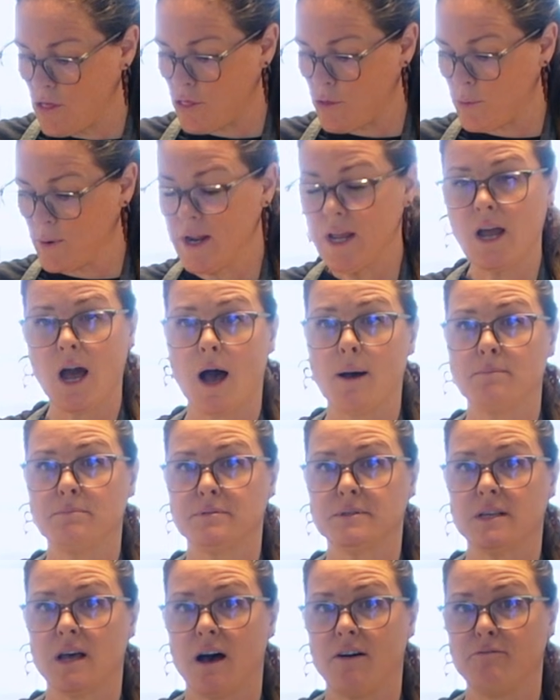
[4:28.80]
3
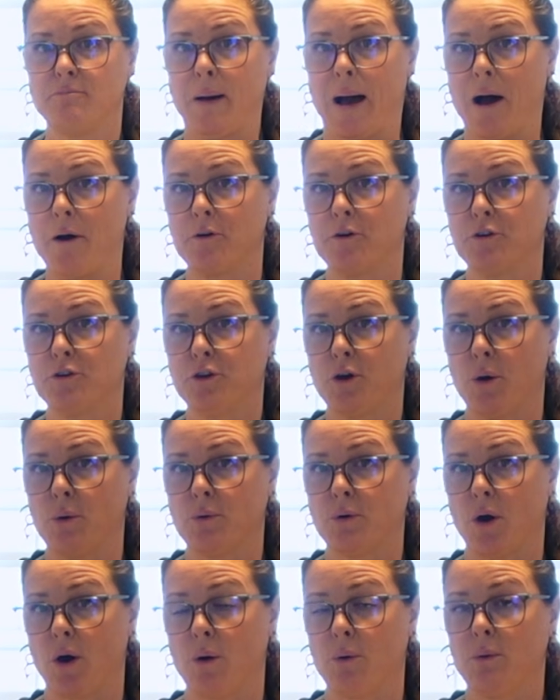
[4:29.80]
cups of powdered
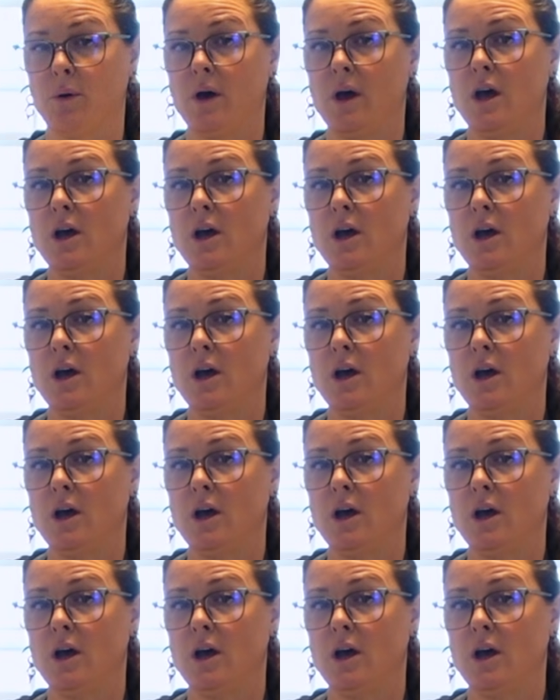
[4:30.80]
cocoa.